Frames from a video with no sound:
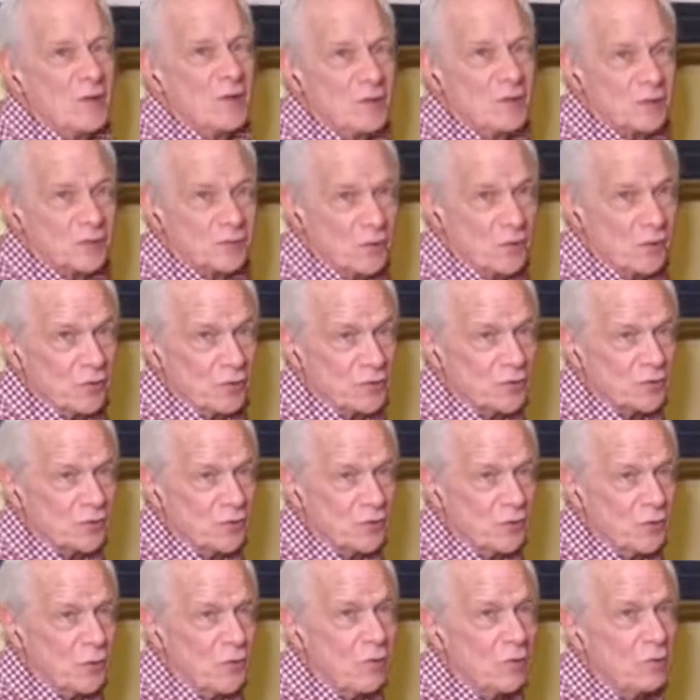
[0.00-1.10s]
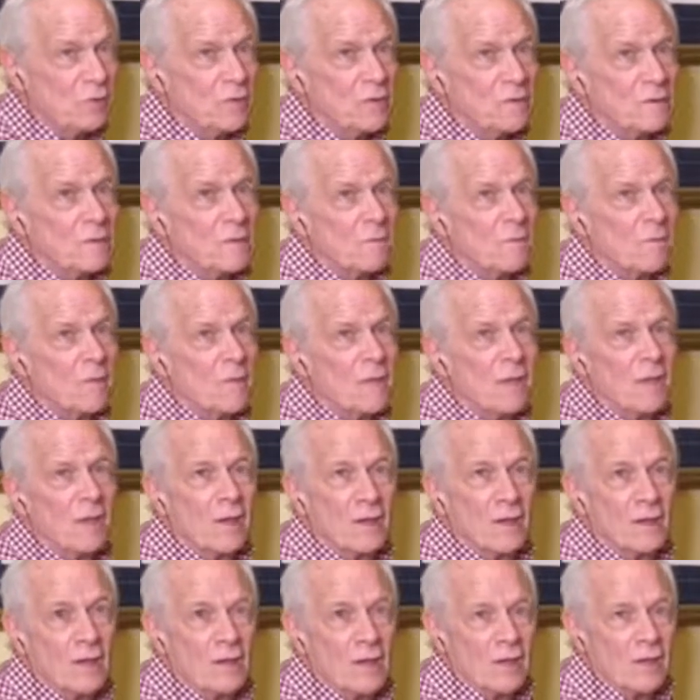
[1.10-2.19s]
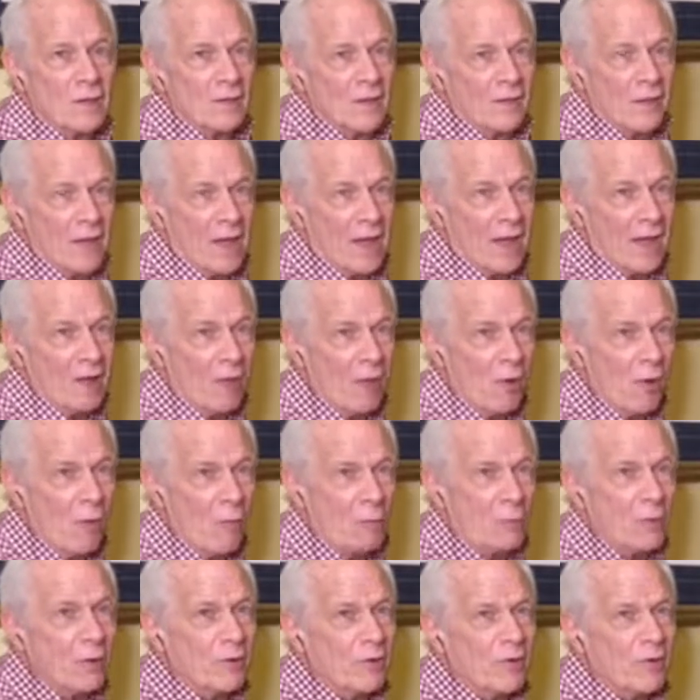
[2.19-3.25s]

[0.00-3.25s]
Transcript: so soon, I hope.